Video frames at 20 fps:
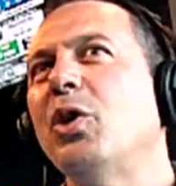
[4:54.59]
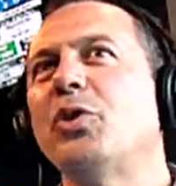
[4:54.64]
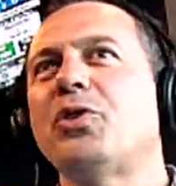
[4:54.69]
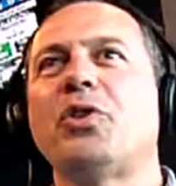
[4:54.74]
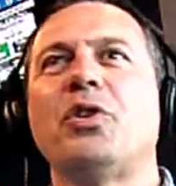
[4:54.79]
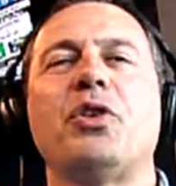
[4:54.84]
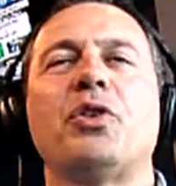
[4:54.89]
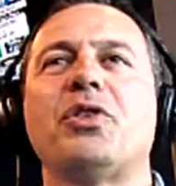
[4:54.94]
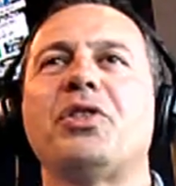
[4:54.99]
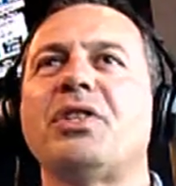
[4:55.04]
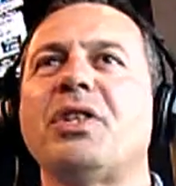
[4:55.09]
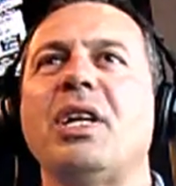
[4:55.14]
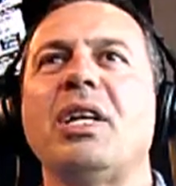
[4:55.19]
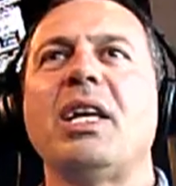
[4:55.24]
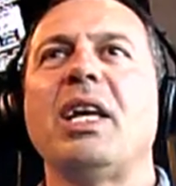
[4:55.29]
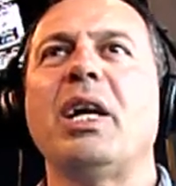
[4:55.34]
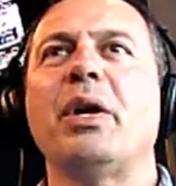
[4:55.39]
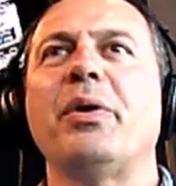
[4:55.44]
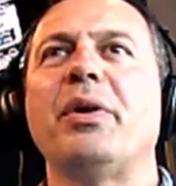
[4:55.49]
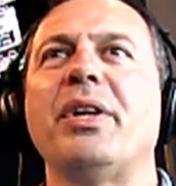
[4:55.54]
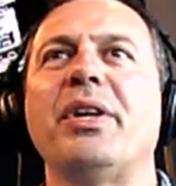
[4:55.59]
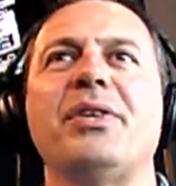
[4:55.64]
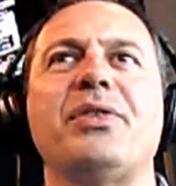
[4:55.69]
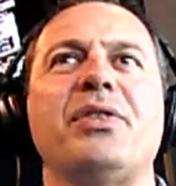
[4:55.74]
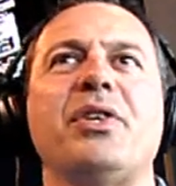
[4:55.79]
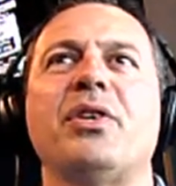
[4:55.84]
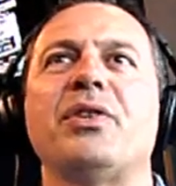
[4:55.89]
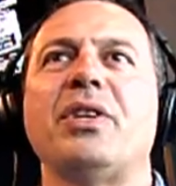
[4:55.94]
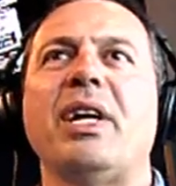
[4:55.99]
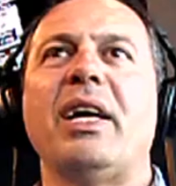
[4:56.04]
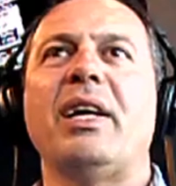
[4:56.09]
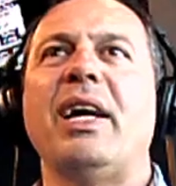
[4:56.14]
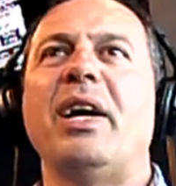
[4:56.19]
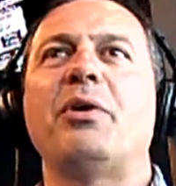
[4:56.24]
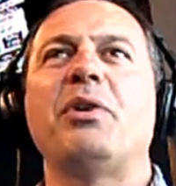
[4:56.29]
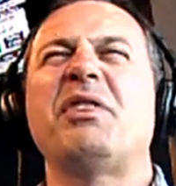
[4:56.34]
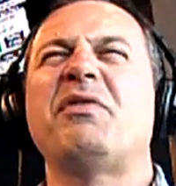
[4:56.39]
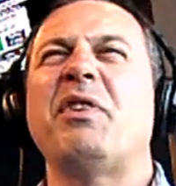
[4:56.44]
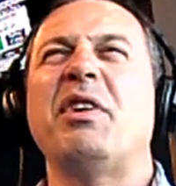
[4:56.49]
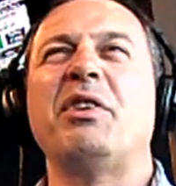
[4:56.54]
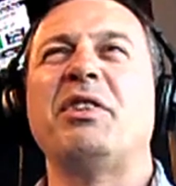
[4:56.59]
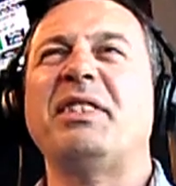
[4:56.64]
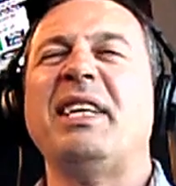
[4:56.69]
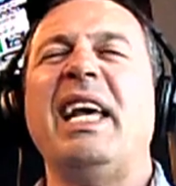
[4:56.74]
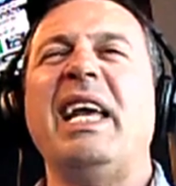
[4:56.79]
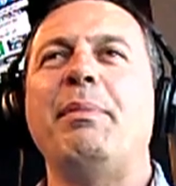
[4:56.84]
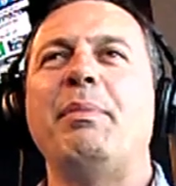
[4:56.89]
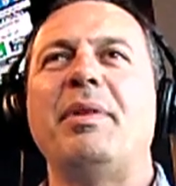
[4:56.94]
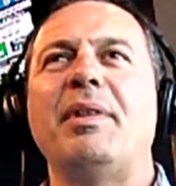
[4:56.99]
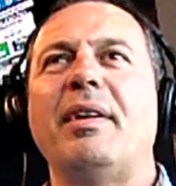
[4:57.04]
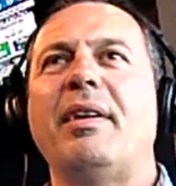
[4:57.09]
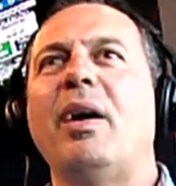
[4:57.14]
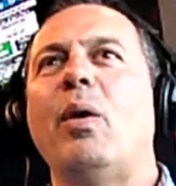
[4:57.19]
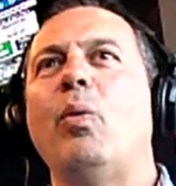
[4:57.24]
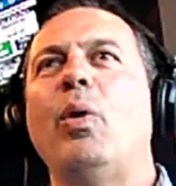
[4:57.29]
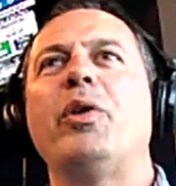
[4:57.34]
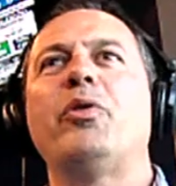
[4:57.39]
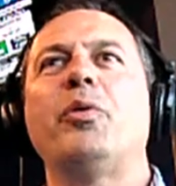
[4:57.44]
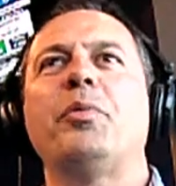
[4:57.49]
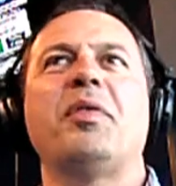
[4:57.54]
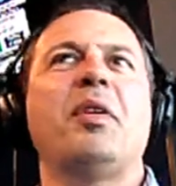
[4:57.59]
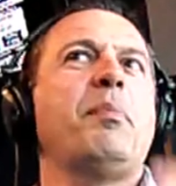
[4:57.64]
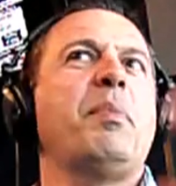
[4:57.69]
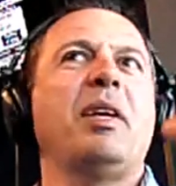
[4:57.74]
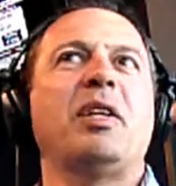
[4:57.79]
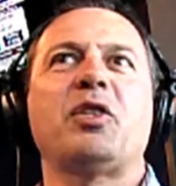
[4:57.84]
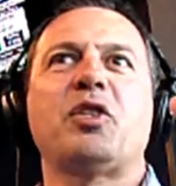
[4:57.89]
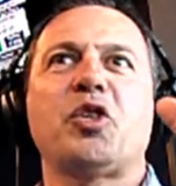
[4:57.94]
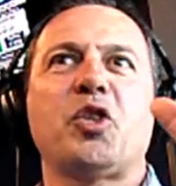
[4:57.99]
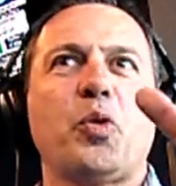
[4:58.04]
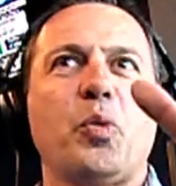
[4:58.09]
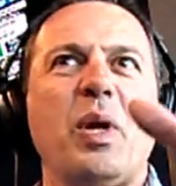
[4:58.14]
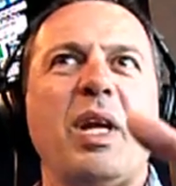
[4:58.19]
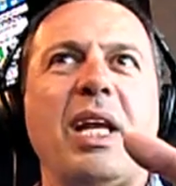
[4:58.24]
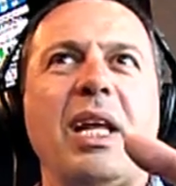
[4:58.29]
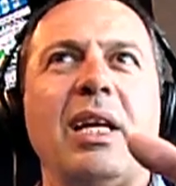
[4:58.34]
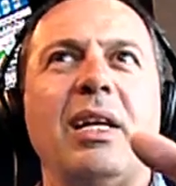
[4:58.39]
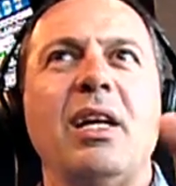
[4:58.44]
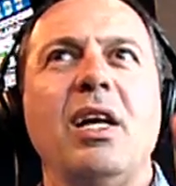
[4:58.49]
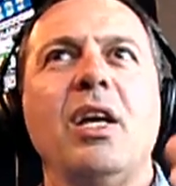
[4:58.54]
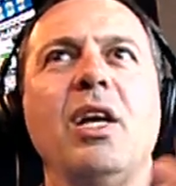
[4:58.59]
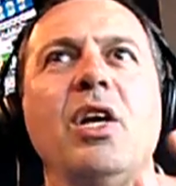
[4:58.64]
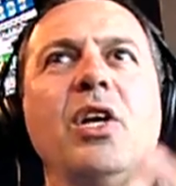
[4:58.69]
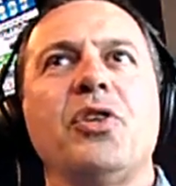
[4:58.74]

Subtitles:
so there's study areas, there's areas for entertainment. They got one room with a big screen.